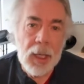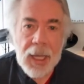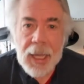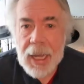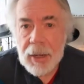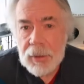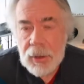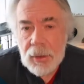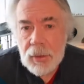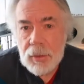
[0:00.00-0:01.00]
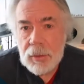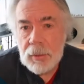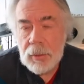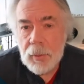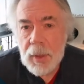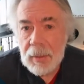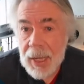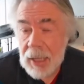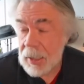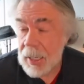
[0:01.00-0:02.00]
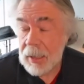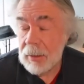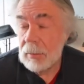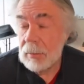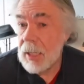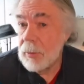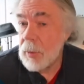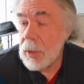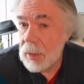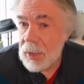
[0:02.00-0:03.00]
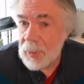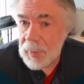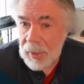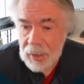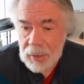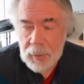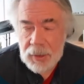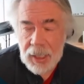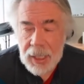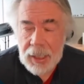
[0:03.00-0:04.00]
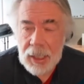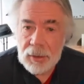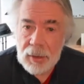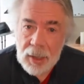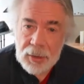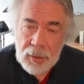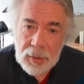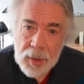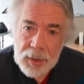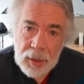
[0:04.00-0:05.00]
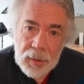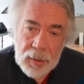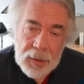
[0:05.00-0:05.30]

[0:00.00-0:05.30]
how you went about that and what your experience was like. And you're also going to do a